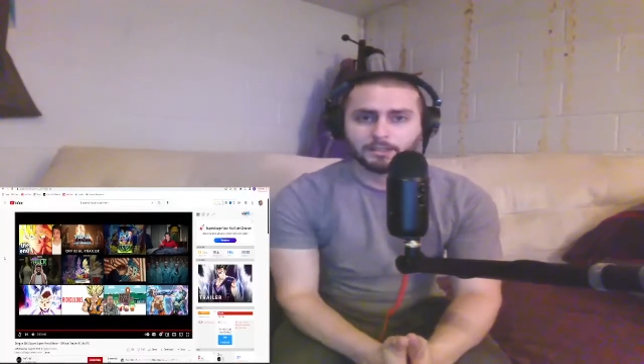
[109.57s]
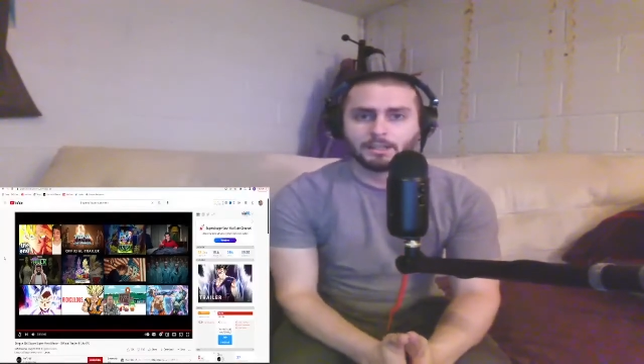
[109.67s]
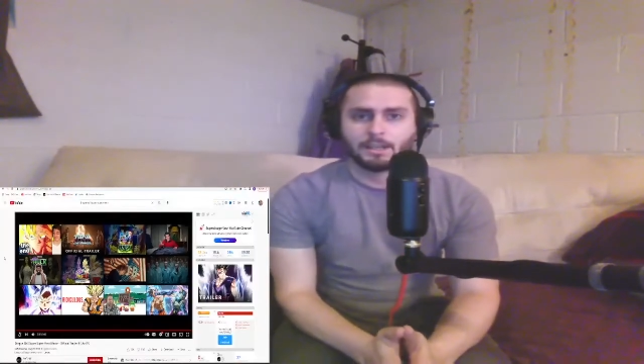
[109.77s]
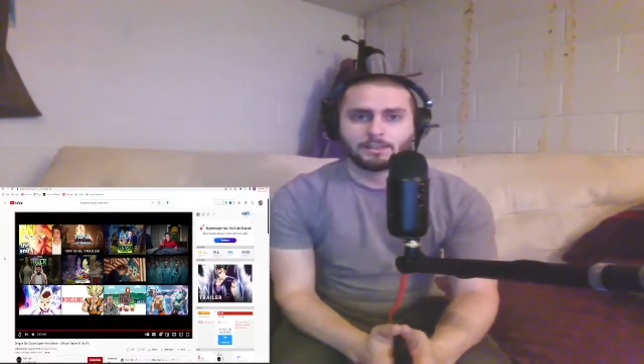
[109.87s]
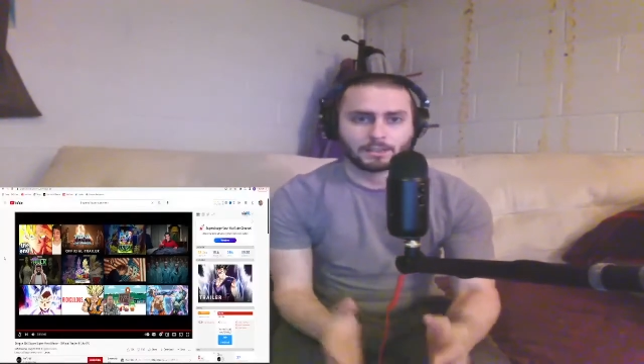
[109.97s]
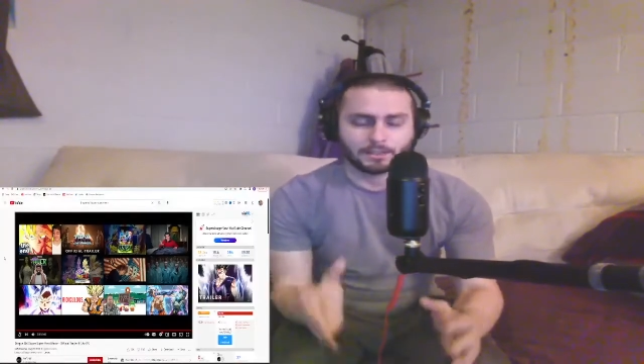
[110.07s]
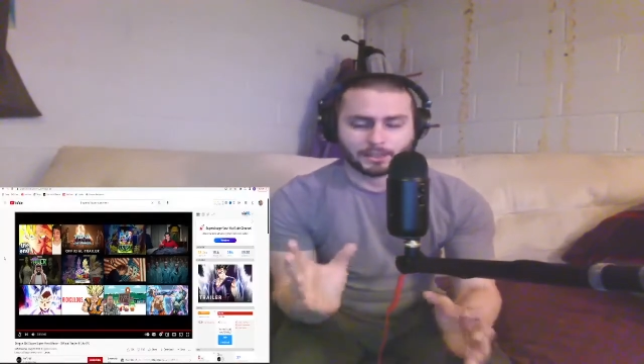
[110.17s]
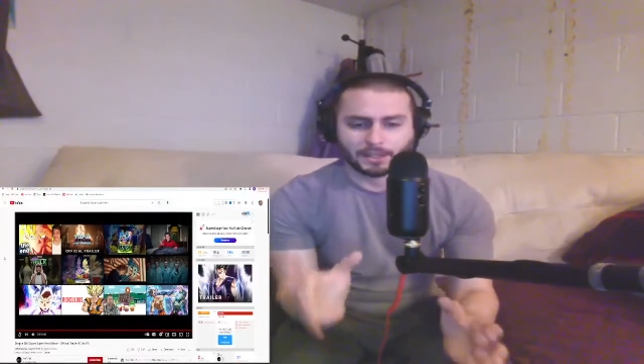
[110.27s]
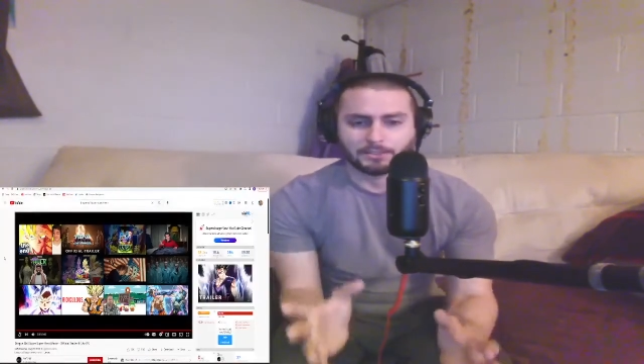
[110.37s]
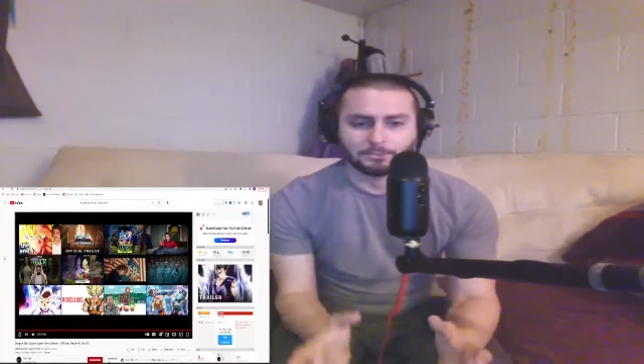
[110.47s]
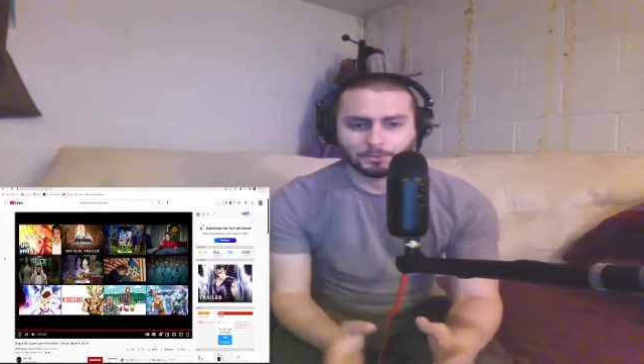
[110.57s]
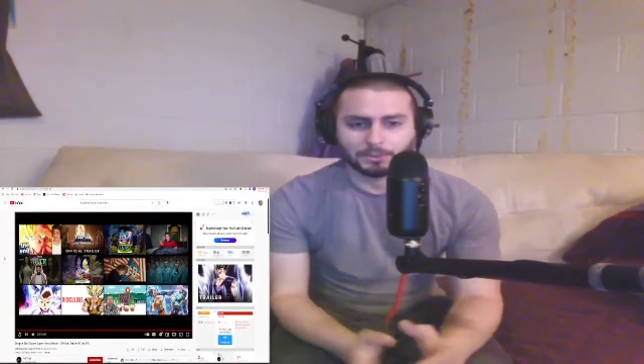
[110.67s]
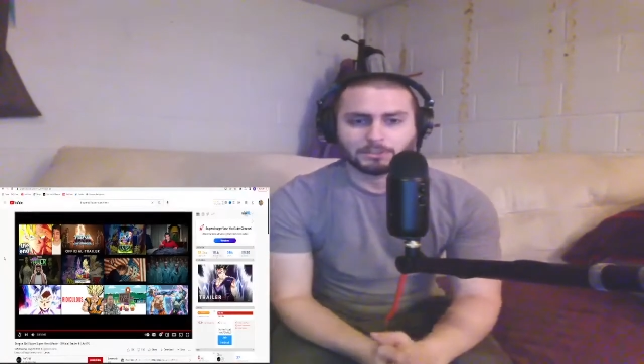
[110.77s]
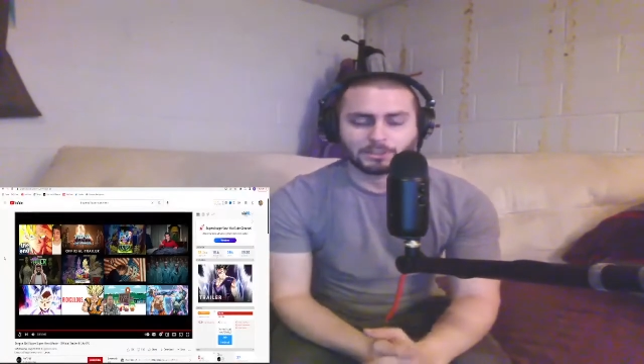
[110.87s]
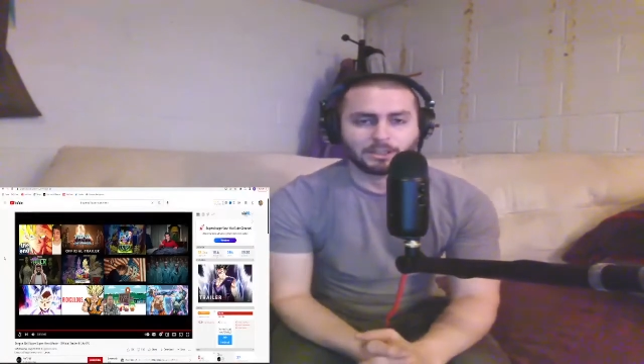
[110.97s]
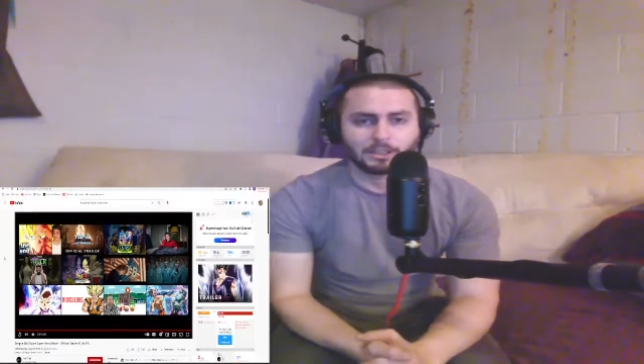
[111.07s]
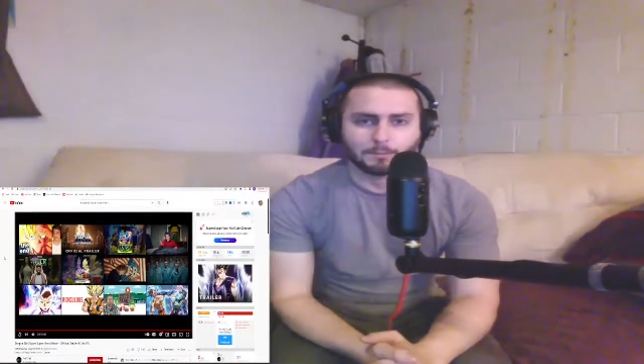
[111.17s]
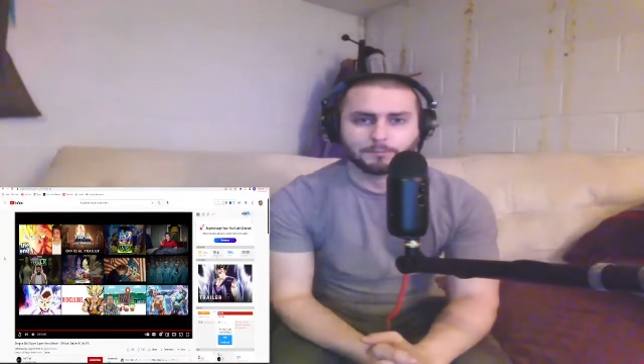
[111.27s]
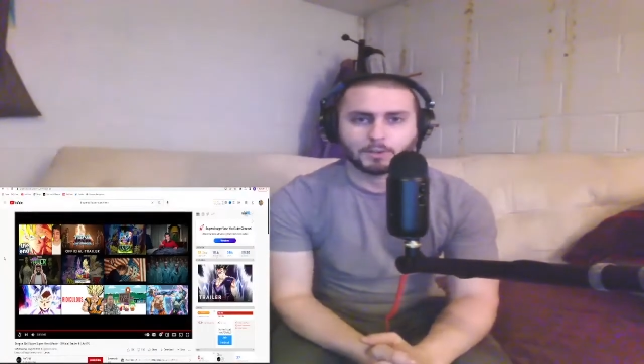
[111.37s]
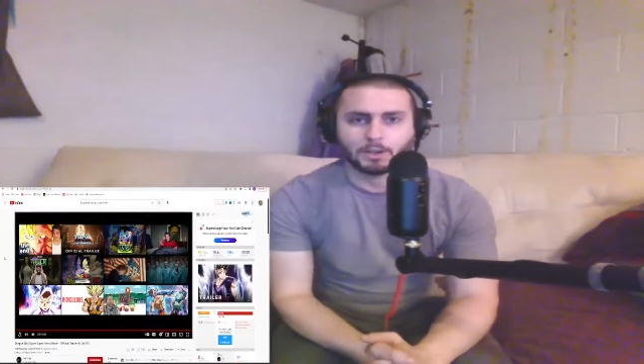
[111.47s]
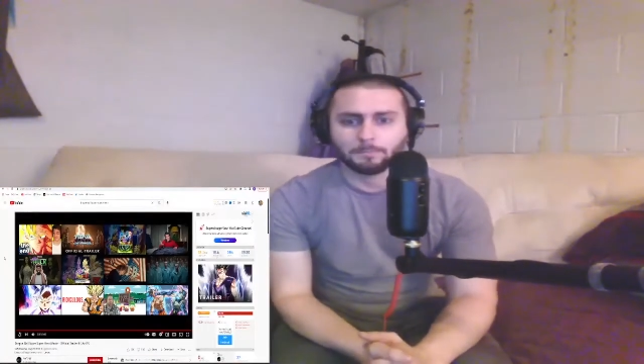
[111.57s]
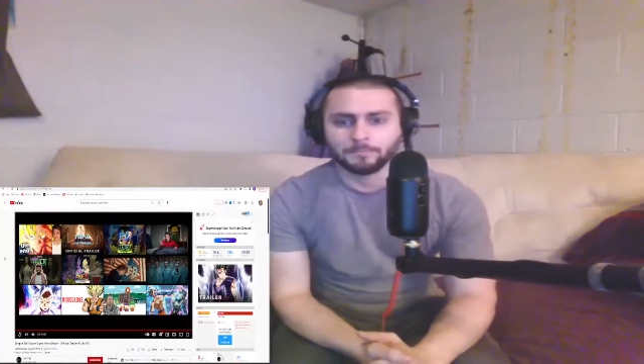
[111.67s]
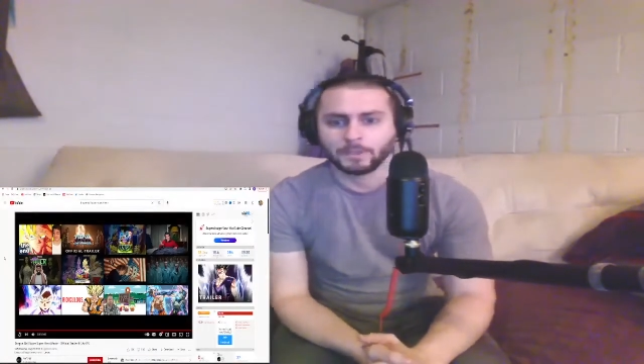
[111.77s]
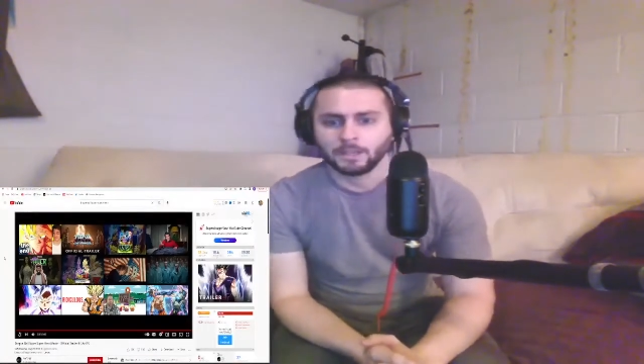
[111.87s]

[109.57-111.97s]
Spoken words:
I think that's what it's going to come from.